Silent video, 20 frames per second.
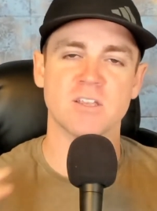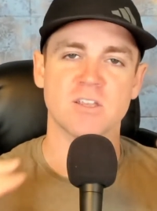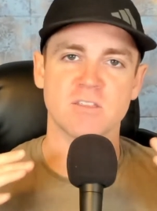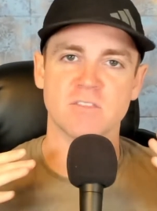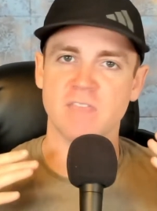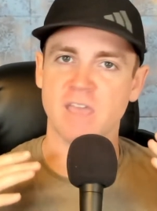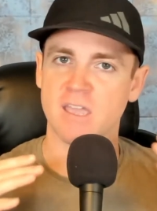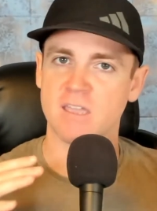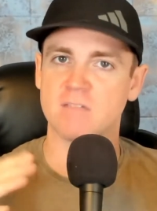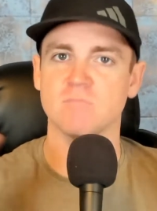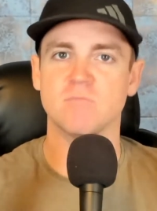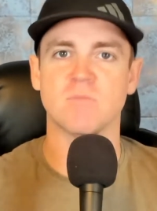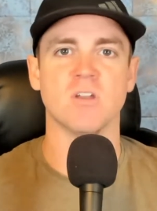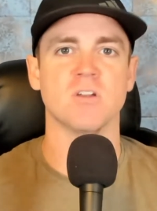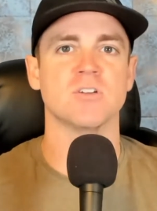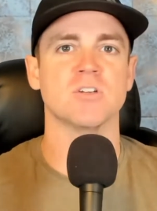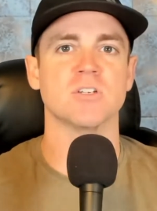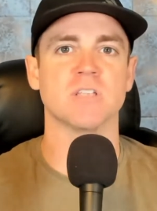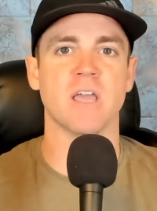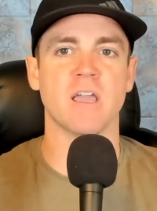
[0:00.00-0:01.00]
They're
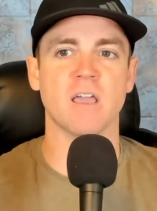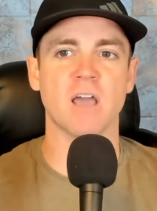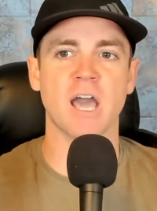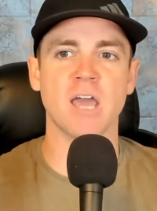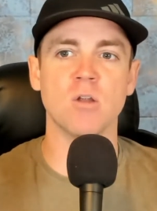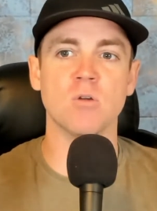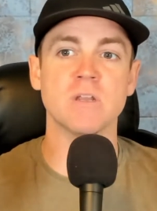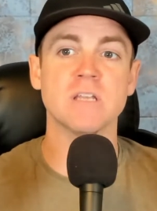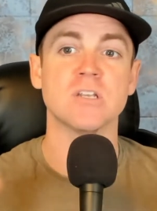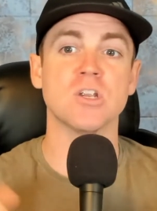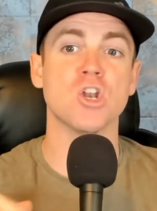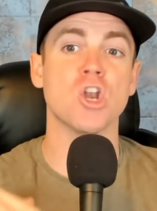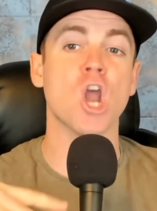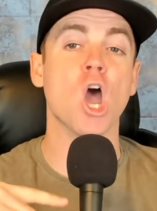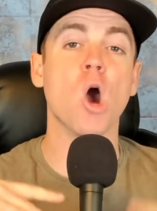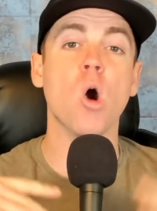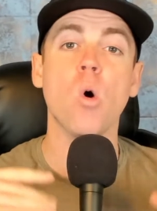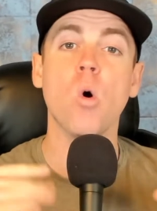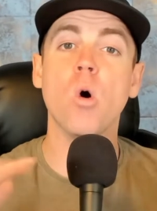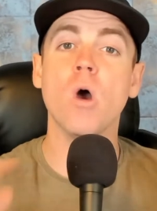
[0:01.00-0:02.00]
just like, I don't need to
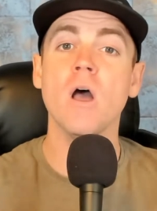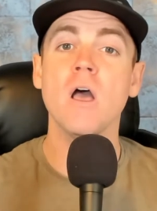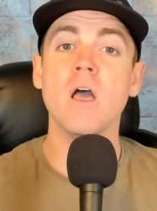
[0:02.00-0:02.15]
know